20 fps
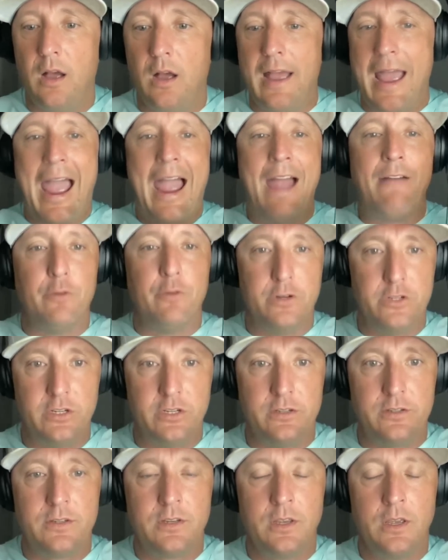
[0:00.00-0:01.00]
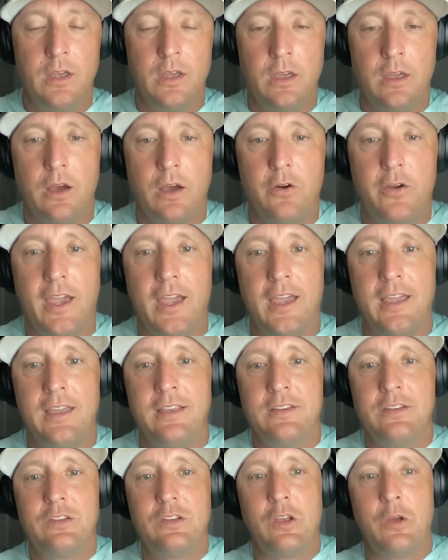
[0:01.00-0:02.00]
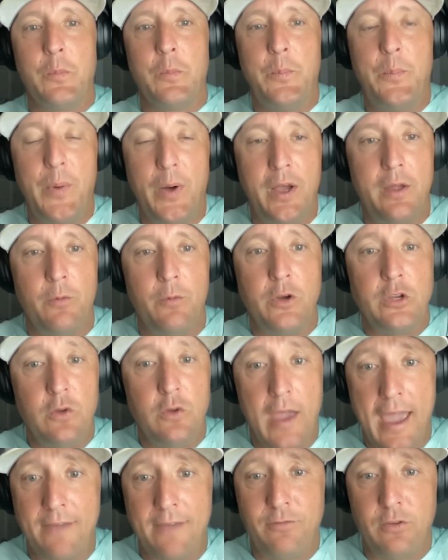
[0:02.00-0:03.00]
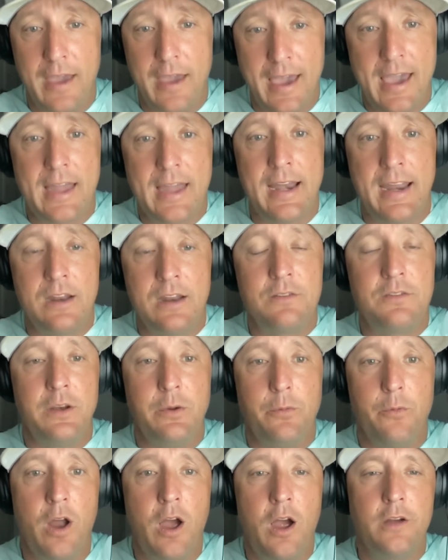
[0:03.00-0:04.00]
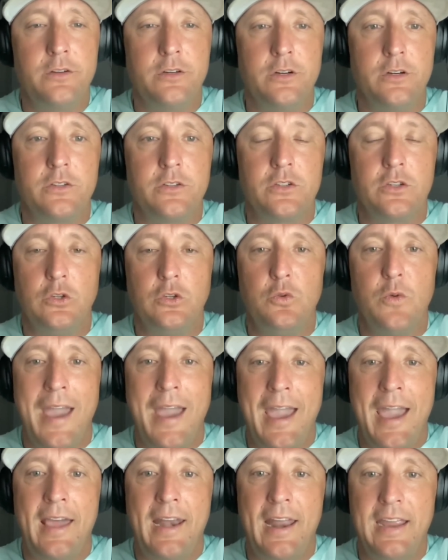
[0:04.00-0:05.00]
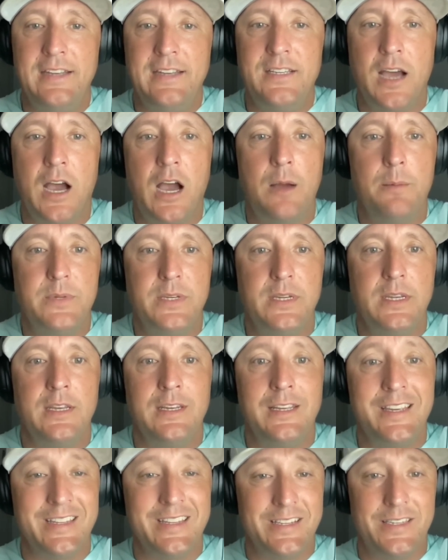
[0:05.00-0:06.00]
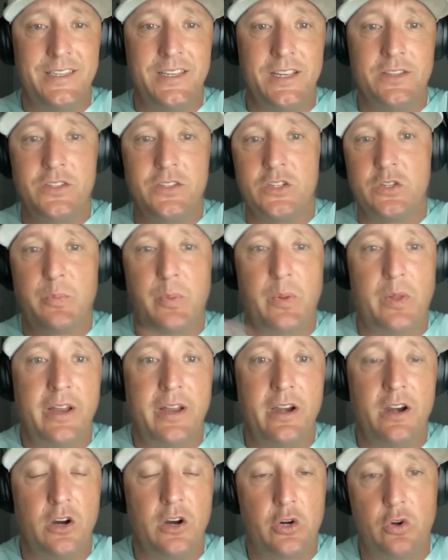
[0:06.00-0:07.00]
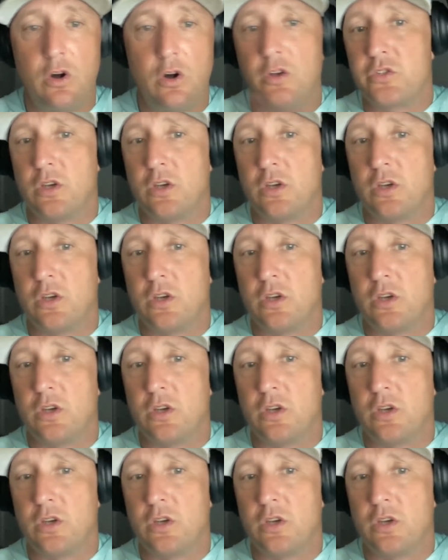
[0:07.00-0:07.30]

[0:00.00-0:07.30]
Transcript: averages. Okay. So, but if you add Anthony Rogers, you add a top 10 consensus player across